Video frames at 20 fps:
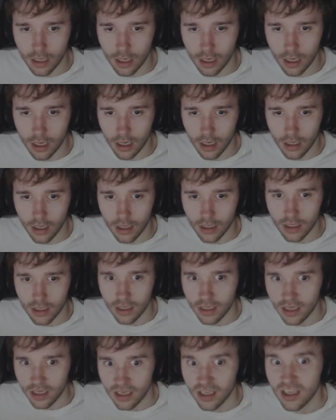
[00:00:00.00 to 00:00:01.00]
Uh,
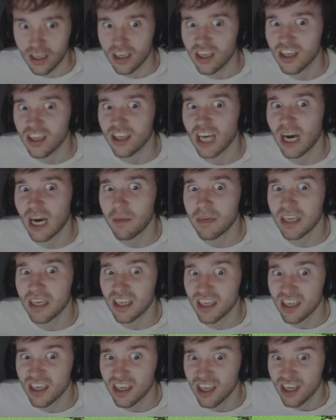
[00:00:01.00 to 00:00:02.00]

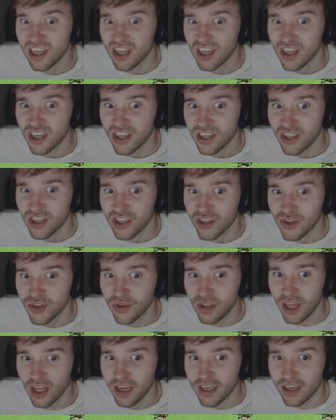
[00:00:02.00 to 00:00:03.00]
Yami,
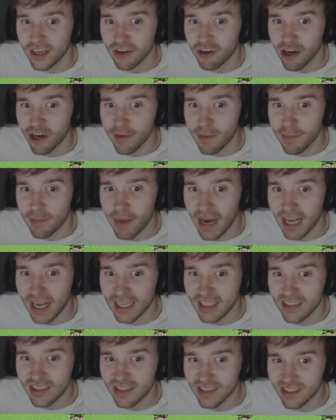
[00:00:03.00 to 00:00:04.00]
you like
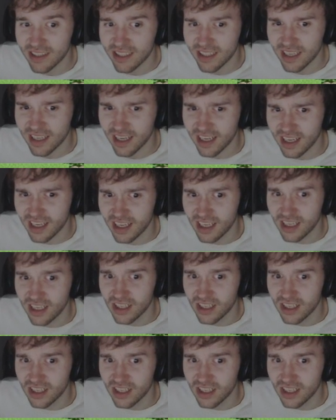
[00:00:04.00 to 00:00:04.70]
creepypastas.